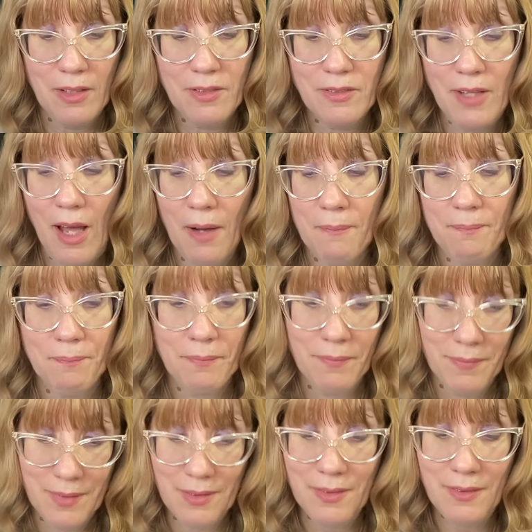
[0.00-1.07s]
So
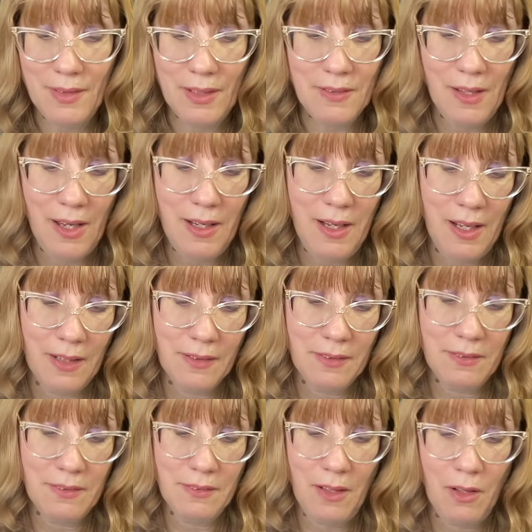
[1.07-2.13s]
this is exciting.
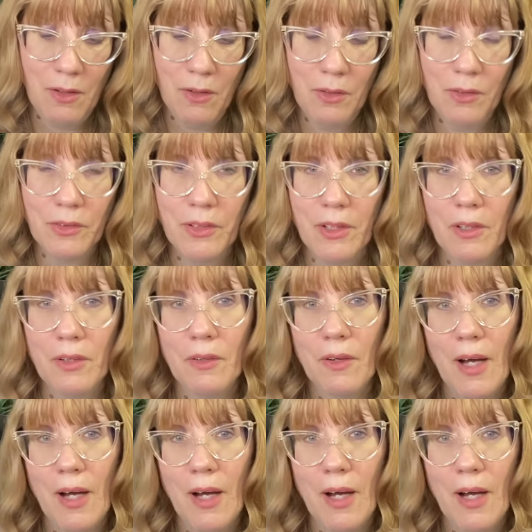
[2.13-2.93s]
This is a whole new